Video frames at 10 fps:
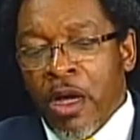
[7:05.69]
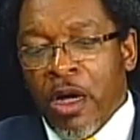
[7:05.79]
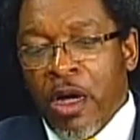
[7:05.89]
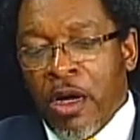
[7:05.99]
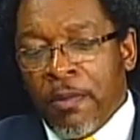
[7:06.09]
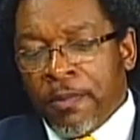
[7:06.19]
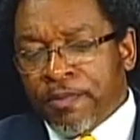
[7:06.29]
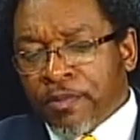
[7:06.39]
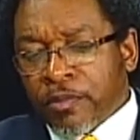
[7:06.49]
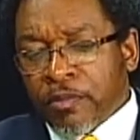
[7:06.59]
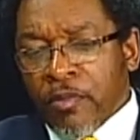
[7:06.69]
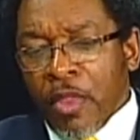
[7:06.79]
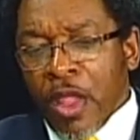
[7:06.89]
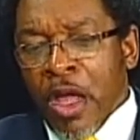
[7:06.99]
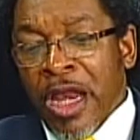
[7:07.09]
Um,
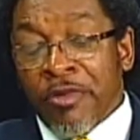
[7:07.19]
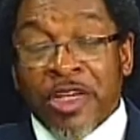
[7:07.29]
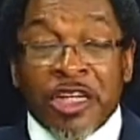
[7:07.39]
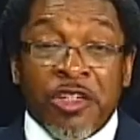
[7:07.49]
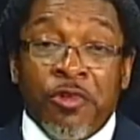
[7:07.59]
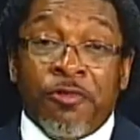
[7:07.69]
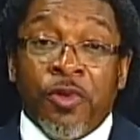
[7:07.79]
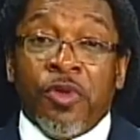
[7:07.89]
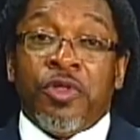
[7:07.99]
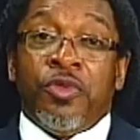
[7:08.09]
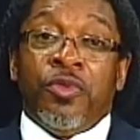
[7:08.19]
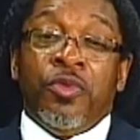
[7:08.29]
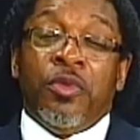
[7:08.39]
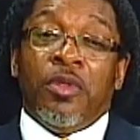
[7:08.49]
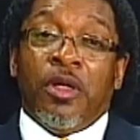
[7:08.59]
and I was actually referred
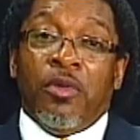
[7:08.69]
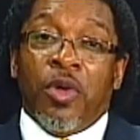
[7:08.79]
to uh,